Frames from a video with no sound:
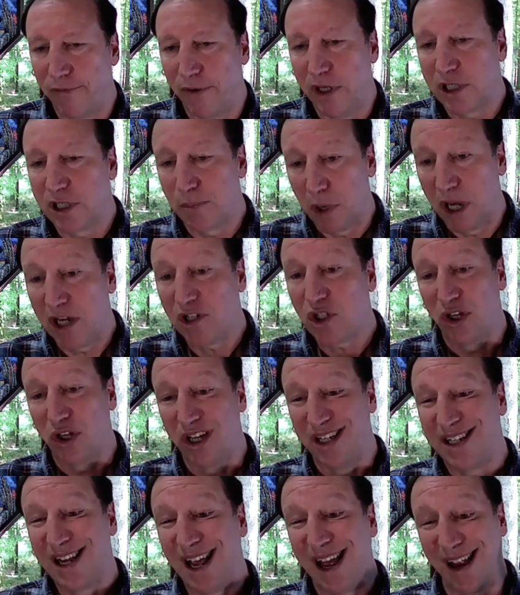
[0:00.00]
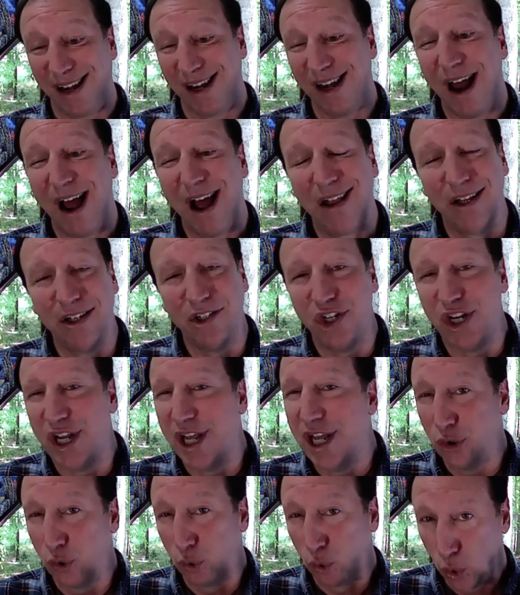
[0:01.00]
especially technology,
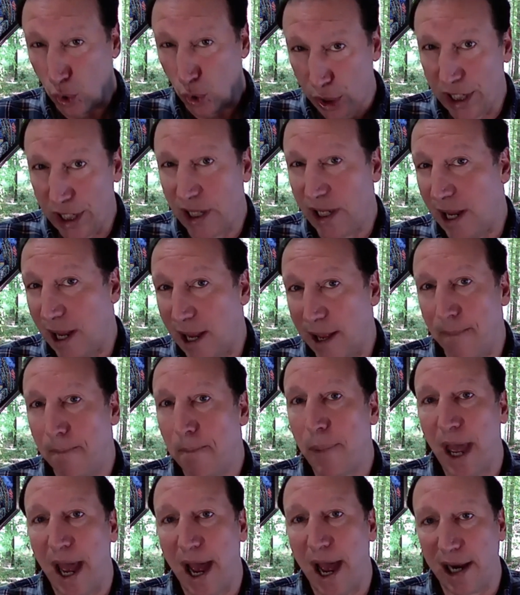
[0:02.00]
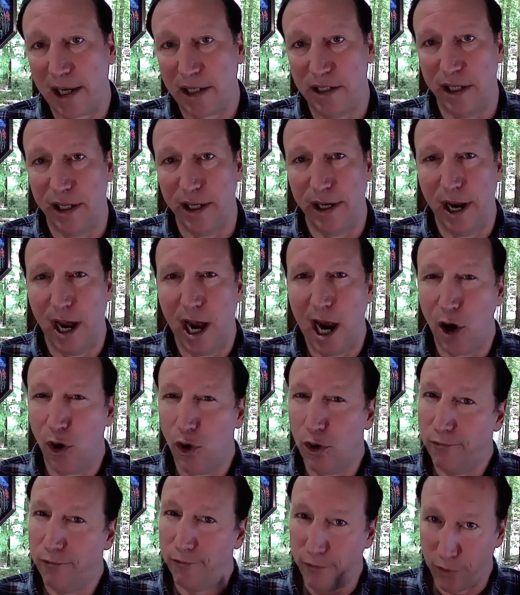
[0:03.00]
has really impacted
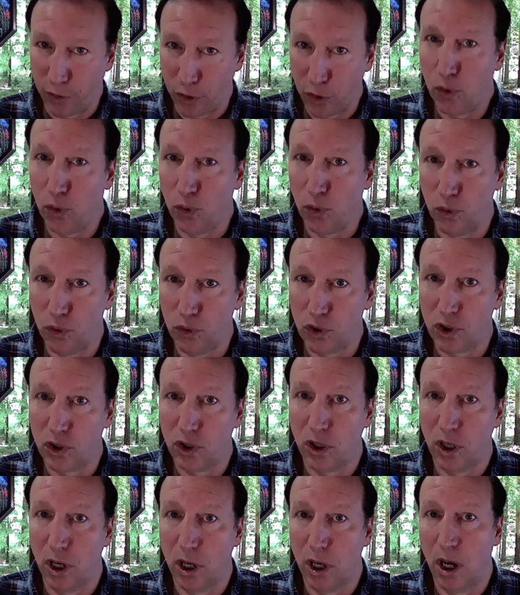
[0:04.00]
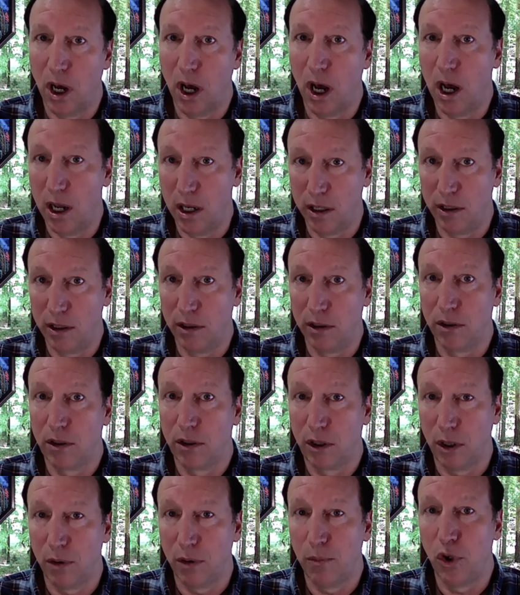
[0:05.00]
our views on
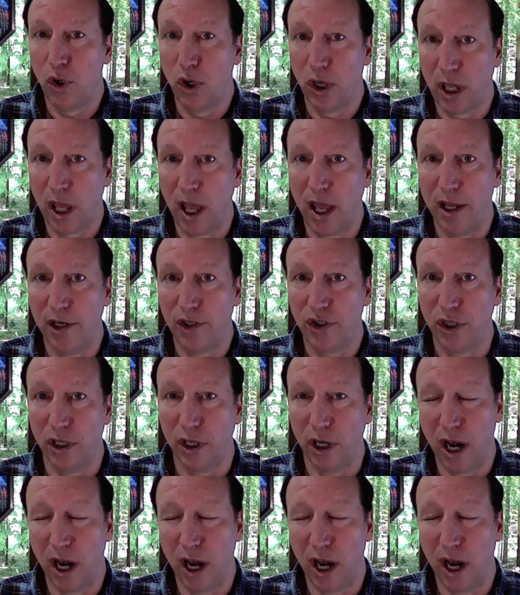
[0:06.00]
communication.